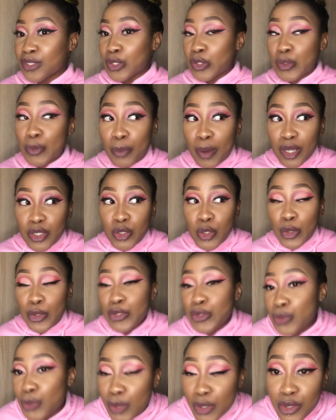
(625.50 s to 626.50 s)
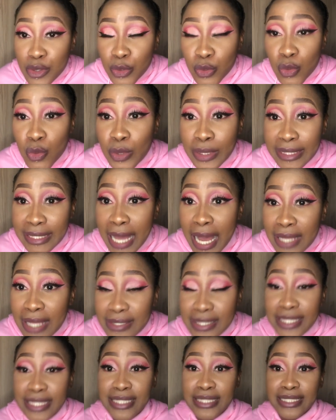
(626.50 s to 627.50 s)
You bought goods worth two
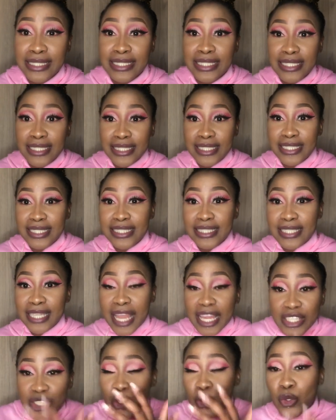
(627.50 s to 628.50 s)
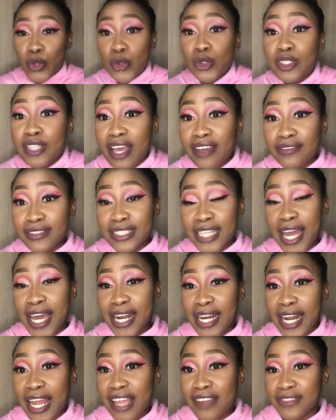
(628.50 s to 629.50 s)
thousand and your goods haven't
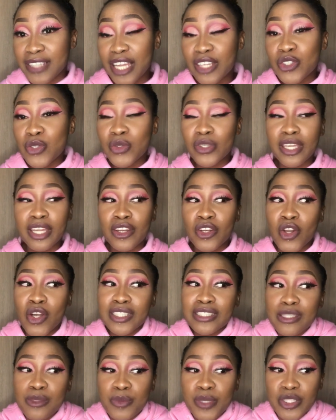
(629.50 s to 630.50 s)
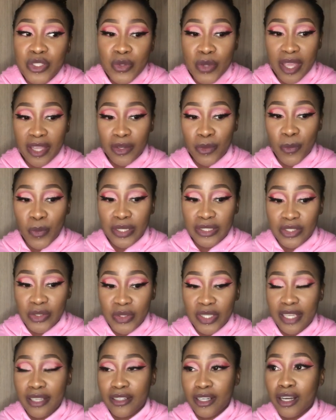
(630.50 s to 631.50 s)
arrived and you cannot speak to anyone. You
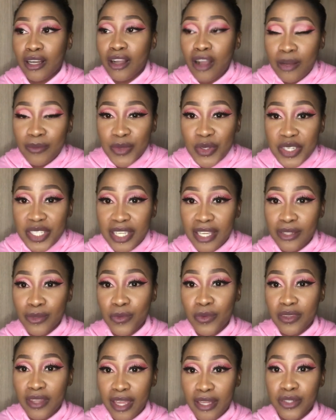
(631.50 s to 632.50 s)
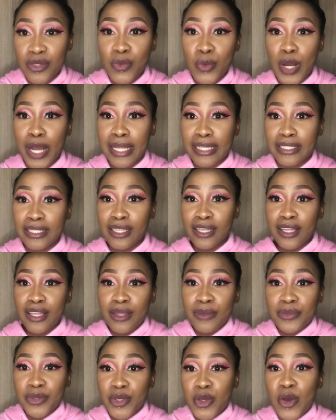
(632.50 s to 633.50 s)
cannot communicate with anyone
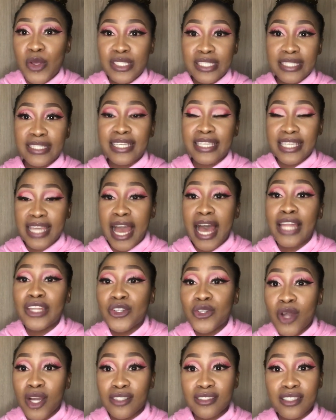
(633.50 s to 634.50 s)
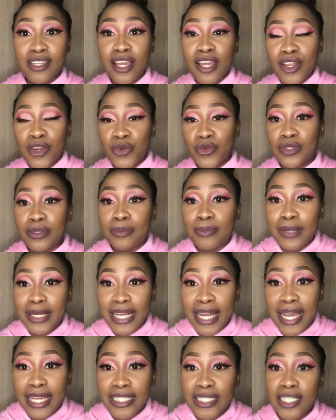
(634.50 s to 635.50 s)
because they are not
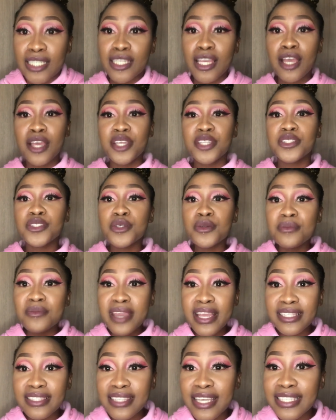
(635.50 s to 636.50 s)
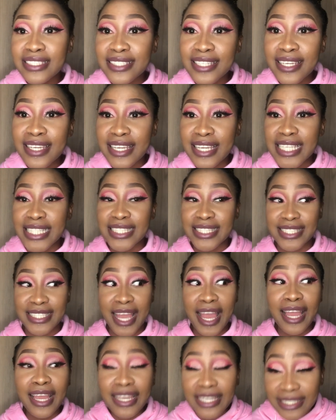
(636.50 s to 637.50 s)
replying to messages.
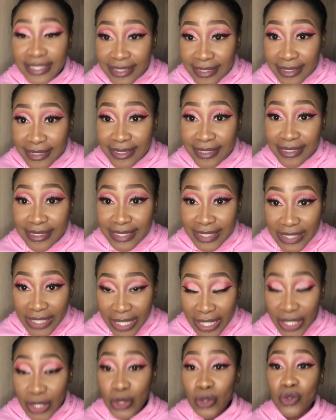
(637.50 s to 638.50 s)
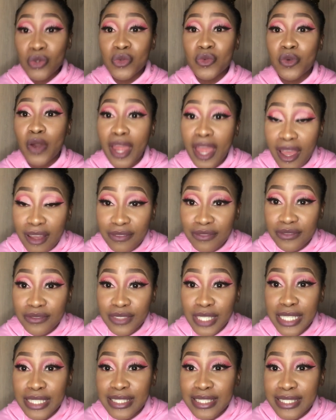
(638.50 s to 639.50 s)
Guys, go ref.
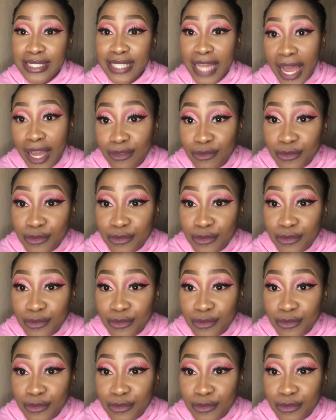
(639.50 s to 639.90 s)
It's tough.